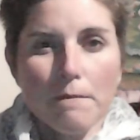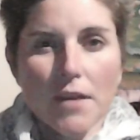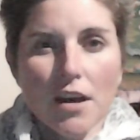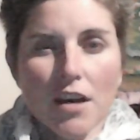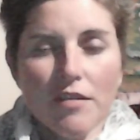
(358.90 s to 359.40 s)

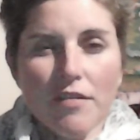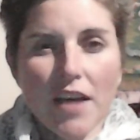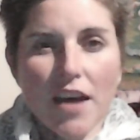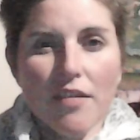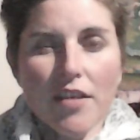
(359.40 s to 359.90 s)
I have
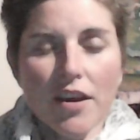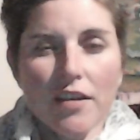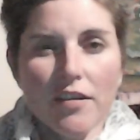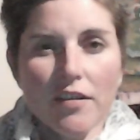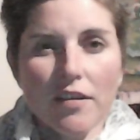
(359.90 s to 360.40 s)
found that
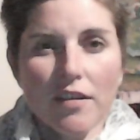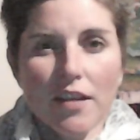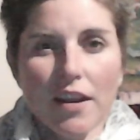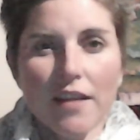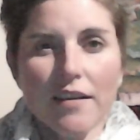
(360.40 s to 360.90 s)
the
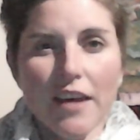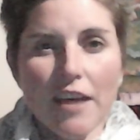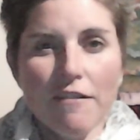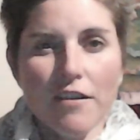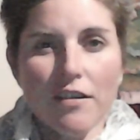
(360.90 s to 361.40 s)
less
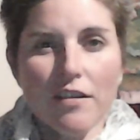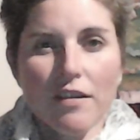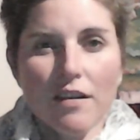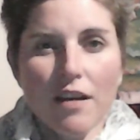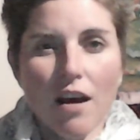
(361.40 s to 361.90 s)
effort
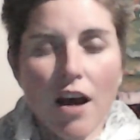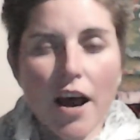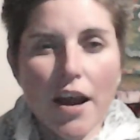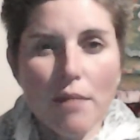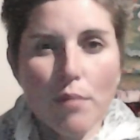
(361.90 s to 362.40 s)

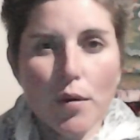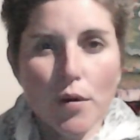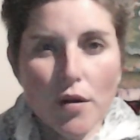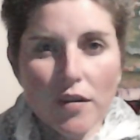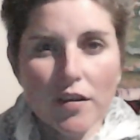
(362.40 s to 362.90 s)
I
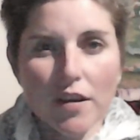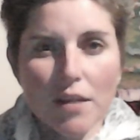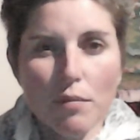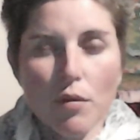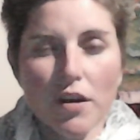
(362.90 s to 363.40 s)
personally
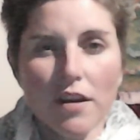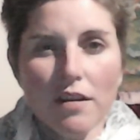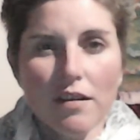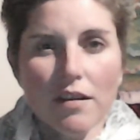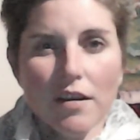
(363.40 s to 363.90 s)
put in,
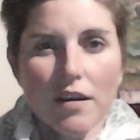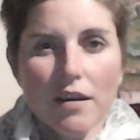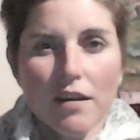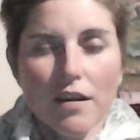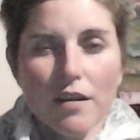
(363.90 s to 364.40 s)

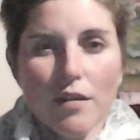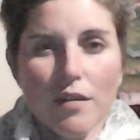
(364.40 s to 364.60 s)
the